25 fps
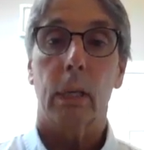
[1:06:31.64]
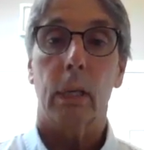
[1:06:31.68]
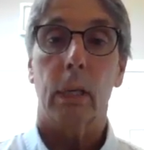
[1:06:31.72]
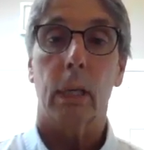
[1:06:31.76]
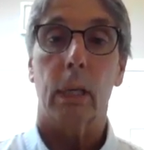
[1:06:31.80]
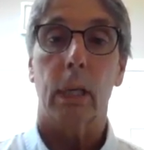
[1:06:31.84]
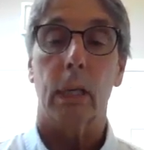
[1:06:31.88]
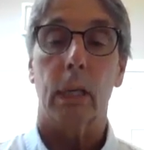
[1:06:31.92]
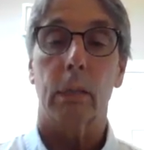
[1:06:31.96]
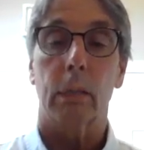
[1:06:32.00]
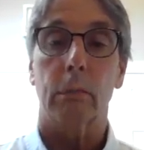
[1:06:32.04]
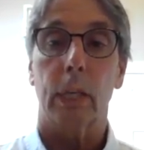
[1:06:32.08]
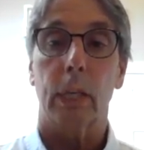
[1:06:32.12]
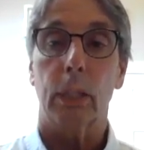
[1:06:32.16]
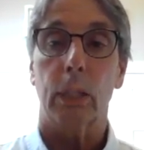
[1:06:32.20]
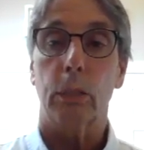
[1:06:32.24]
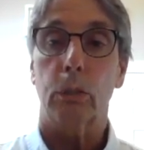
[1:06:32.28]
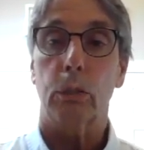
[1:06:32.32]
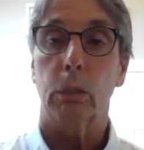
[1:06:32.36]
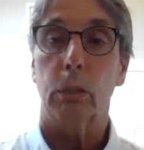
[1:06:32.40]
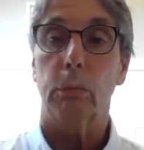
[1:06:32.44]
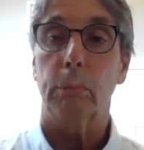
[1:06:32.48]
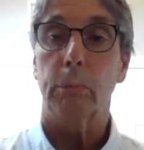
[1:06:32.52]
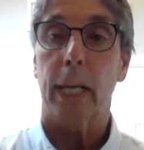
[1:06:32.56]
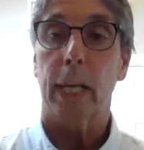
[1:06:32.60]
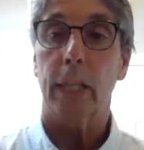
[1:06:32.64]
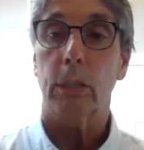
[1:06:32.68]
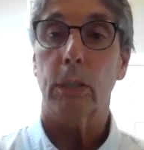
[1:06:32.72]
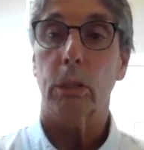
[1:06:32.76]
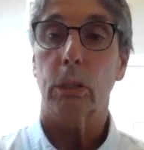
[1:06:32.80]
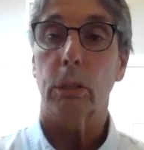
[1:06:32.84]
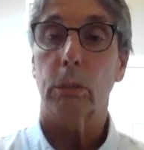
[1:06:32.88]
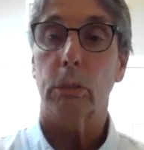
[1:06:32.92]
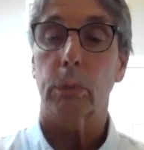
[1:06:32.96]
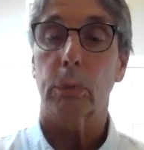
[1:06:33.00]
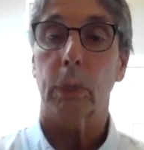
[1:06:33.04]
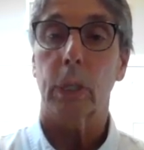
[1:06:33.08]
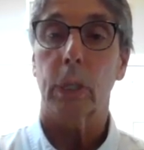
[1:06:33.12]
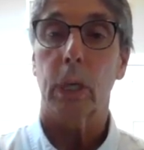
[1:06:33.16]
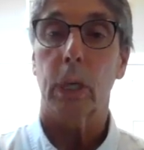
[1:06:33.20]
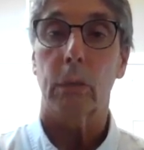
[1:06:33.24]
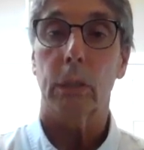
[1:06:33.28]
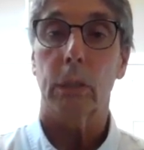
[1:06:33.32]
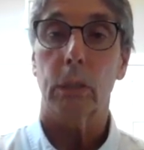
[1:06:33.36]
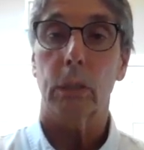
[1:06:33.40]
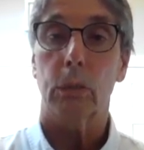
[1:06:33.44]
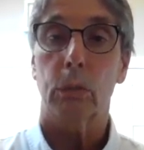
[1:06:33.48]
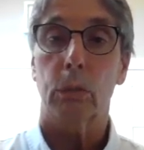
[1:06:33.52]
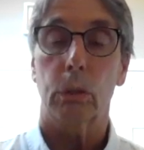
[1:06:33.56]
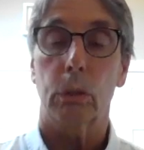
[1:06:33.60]
Like June mentioned,
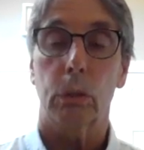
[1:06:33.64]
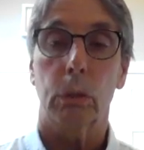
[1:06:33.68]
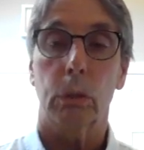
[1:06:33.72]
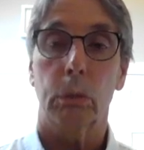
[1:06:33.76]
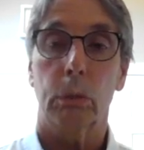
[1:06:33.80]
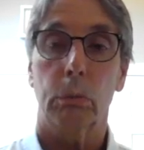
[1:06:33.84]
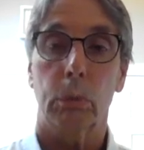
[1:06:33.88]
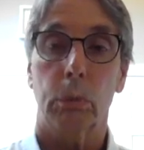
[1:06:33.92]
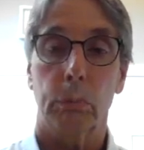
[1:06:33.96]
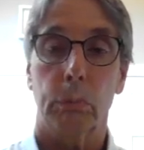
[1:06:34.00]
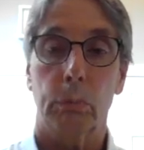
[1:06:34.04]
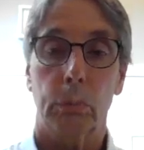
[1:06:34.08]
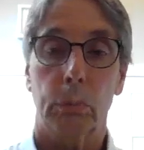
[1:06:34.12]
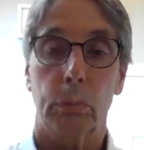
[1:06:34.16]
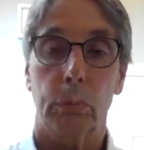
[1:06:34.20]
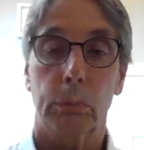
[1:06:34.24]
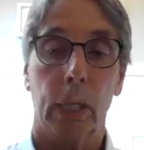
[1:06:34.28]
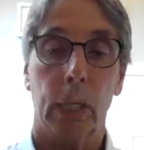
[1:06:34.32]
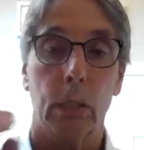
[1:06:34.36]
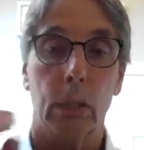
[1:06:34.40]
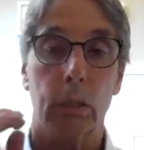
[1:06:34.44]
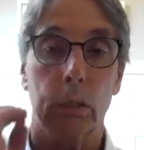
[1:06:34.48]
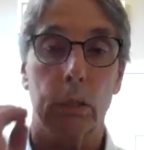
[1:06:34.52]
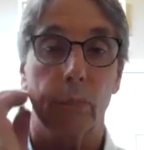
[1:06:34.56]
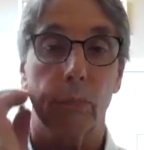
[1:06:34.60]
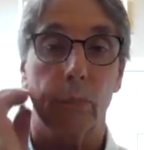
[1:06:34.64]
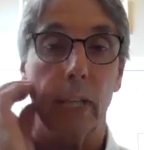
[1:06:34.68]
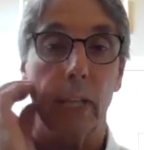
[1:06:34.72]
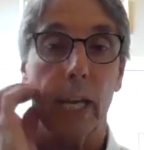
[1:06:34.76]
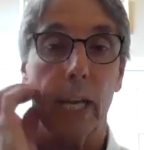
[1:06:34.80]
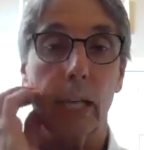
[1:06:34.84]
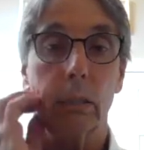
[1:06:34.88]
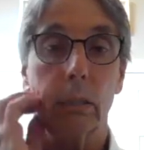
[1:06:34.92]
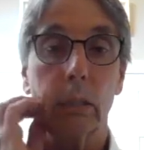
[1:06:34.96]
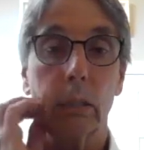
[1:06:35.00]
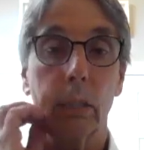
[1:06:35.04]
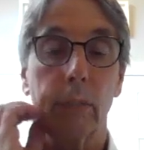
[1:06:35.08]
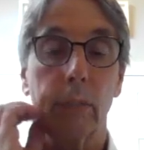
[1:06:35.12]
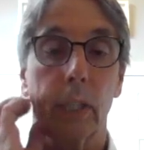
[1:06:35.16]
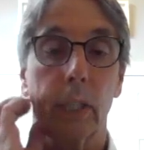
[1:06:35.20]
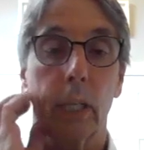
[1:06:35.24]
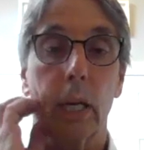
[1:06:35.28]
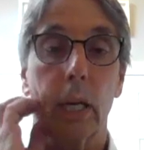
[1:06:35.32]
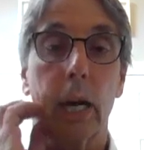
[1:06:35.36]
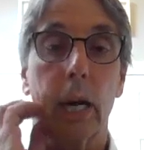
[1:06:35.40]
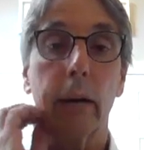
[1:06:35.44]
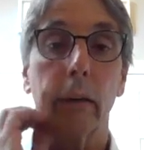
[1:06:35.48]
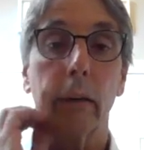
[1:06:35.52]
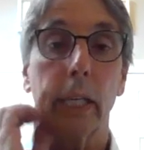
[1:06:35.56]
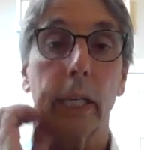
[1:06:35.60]
because of Thanksgiving
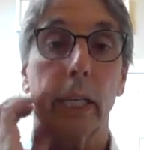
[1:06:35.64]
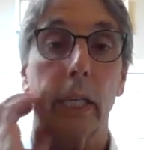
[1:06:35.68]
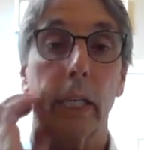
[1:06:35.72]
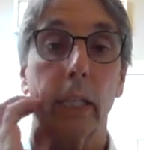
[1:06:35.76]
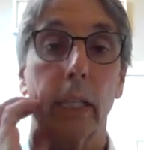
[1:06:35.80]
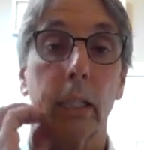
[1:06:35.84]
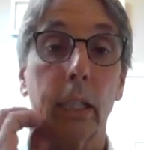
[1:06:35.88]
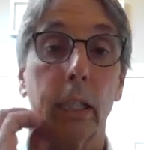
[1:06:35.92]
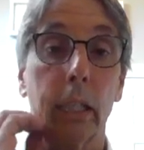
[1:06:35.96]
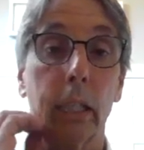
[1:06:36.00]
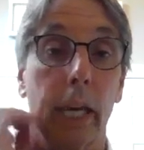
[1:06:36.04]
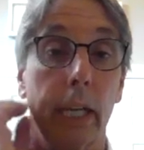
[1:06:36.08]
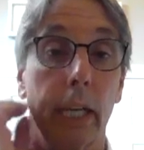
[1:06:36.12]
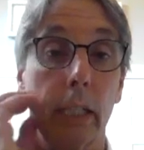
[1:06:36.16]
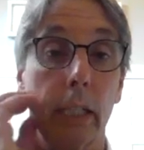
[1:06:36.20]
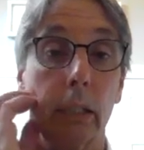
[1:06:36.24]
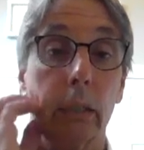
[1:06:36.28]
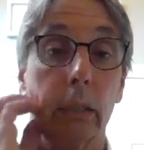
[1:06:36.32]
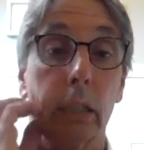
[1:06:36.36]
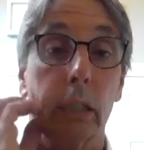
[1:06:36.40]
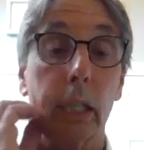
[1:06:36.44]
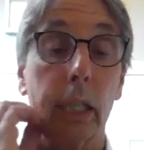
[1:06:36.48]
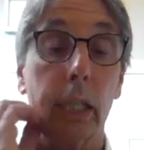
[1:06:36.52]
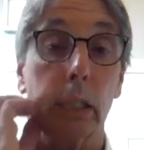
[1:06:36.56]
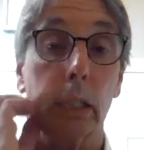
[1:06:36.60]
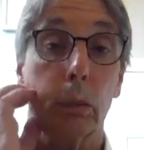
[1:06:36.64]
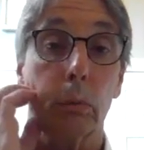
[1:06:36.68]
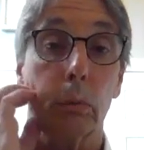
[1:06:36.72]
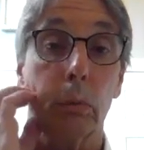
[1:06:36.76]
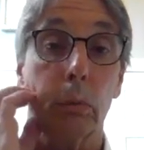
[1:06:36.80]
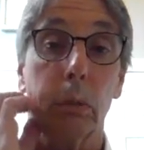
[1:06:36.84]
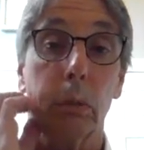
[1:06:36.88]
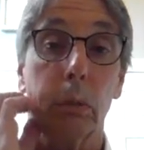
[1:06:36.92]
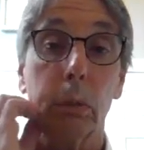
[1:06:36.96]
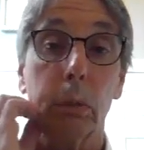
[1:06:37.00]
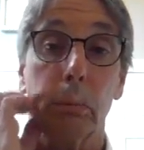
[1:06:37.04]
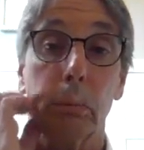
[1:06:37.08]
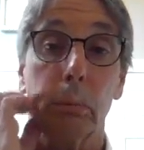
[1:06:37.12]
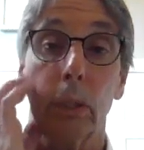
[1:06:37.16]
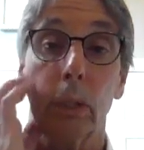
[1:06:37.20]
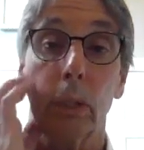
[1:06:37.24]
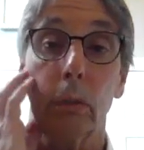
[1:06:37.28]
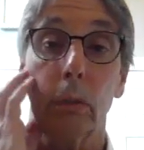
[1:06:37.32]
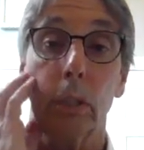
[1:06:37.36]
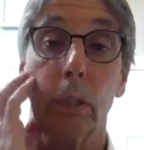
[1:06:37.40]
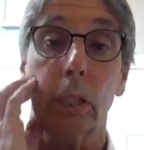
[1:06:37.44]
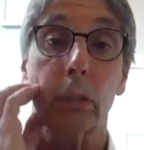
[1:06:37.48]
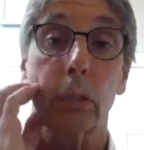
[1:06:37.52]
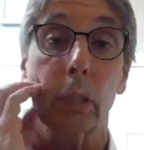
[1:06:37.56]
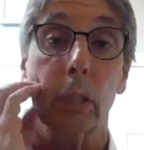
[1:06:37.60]
holiday in the United States, we will be
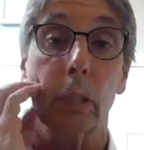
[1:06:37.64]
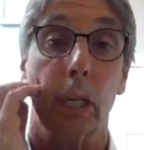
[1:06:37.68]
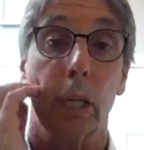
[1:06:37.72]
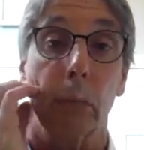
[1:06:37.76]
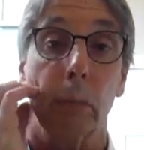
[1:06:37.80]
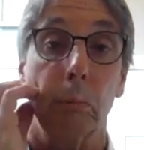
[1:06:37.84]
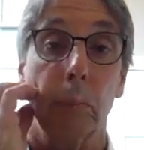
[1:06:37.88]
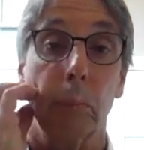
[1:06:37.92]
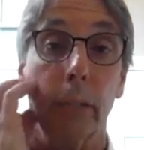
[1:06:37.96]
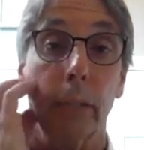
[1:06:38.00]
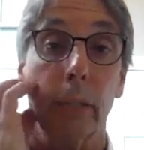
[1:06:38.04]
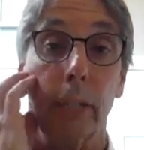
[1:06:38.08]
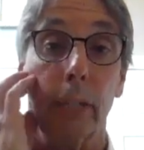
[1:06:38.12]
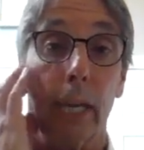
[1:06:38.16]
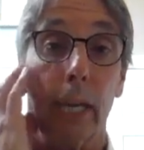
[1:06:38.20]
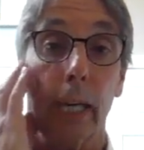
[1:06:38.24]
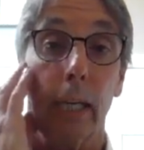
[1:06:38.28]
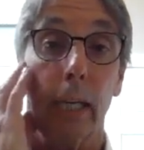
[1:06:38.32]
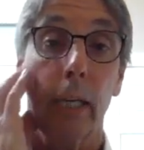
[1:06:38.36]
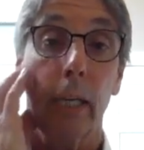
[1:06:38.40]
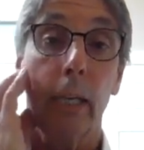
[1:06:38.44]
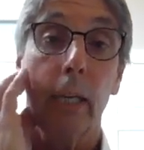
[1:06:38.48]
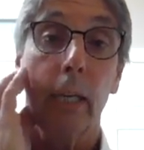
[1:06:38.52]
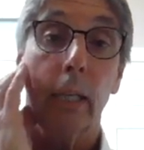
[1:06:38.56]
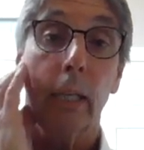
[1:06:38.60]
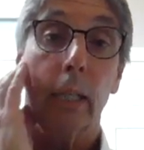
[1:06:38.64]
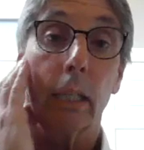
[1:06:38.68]
doing this on a Monday.